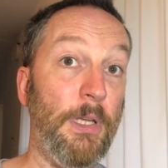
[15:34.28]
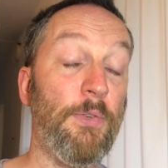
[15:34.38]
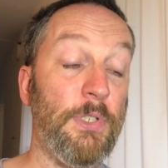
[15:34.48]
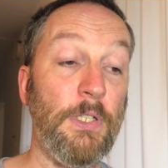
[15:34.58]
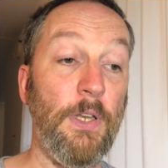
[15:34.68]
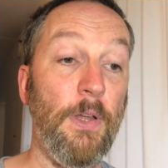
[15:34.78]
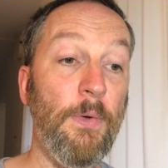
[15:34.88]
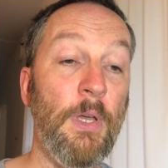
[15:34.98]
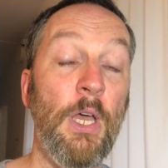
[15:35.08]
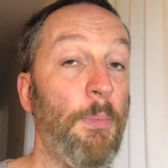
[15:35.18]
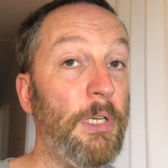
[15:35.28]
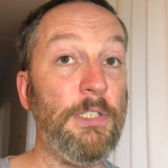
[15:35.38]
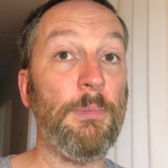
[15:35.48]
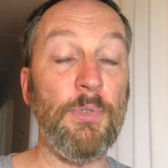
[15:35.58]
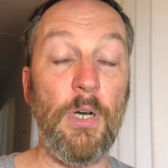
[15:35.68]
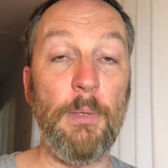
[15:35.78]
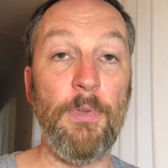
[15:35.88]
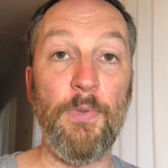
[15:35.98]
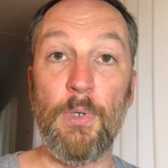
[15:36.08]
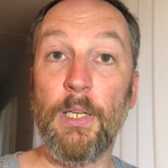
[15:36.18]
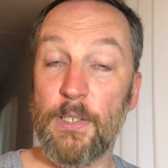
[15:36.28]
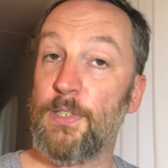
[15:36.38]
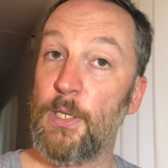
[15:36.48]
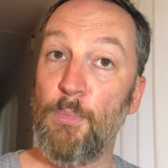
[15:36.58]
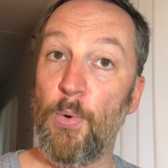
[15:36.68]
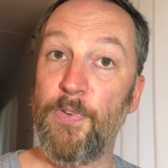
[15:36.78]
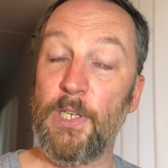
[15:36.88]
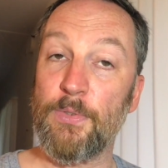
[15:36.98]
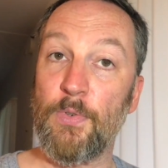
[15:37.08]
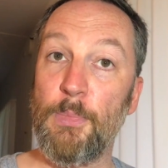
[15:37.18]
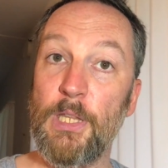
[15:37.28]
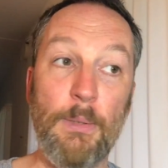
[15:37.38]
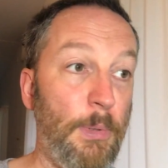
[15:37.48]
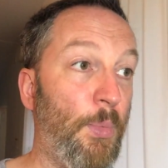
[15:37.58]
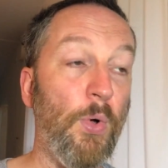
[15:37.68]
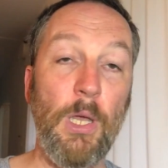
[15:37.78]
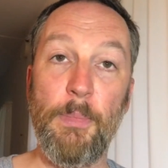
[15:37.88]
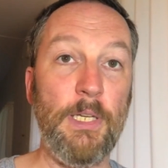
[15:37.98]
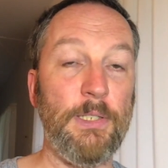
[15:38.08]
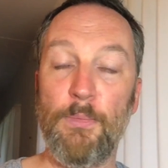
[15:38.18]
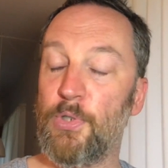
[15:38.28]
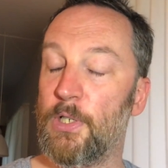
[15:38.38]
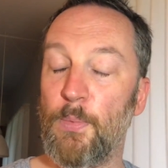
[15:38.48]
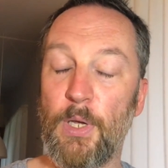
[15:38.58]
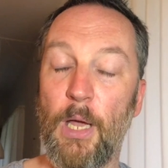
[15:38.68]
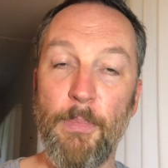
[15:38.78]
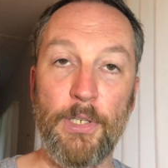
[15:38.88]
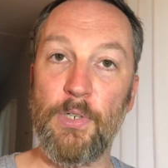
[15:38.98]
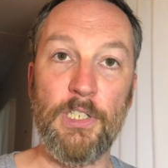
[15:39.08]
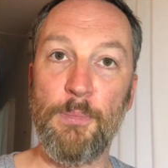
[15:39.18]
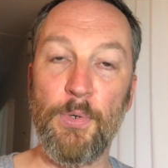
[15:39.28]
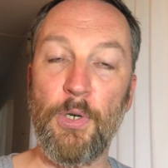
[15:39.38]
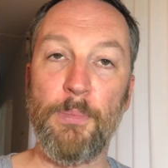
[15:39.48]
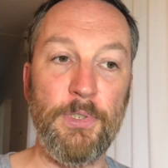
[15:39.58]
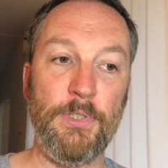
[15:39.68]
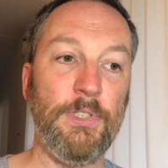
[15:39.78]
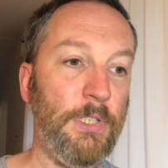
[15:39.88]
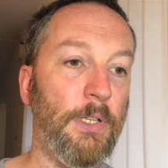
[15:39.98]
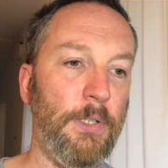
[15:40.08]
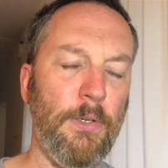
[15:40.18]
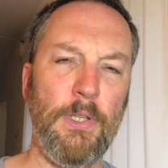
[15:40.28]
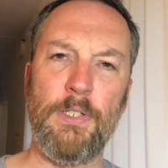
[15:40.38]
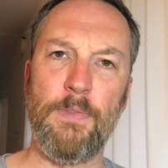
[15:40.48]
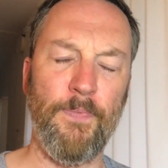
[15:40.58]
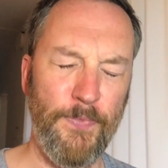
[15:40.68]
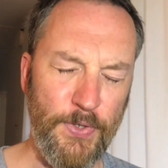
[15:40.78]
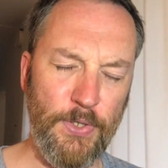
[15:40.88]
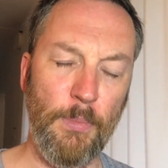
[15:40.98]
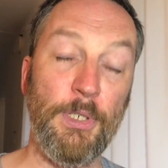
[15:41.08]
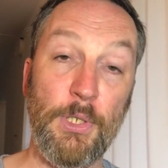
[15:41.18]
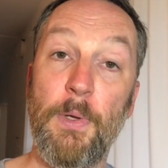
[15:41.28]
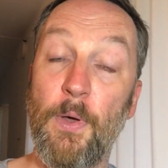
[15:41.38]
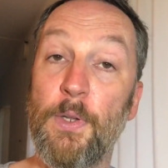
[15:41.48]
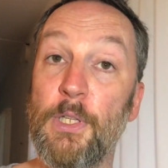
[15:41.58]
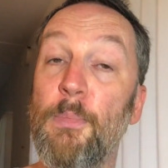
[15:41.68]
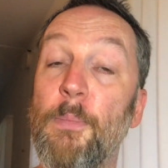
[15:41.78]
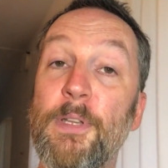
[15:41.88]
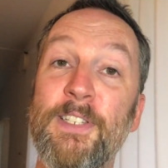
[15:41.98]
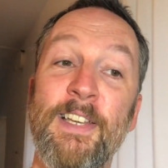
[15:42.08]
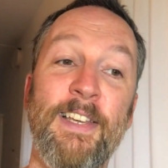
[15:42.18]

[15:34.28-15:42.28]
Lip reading: be interested to know. Please subscribe if you'd like to see more videos from me. There'll be more coming as I'm trying to work out my transport options still here. There's so much going on at the moment